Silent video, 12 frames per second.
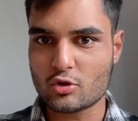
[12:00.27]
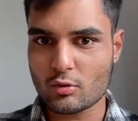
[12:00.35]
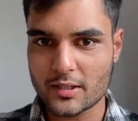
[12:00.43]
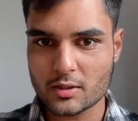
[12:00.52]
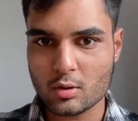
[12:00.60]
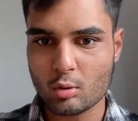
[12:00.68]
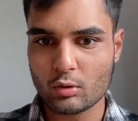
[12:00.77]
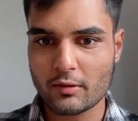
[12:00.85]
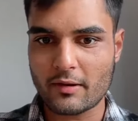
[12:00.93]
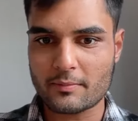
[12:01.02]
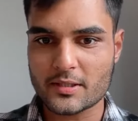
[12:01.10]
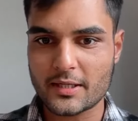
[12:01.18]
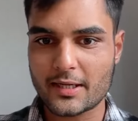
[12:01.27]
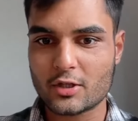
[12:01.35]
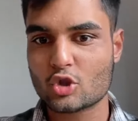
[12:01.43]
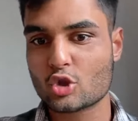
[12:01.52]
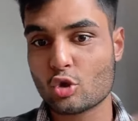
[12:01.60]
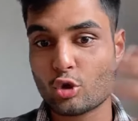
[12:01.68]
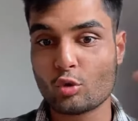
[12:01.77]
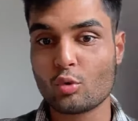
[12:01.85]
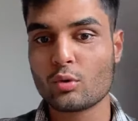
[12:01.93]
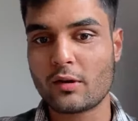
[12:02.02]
you guys through the website and show you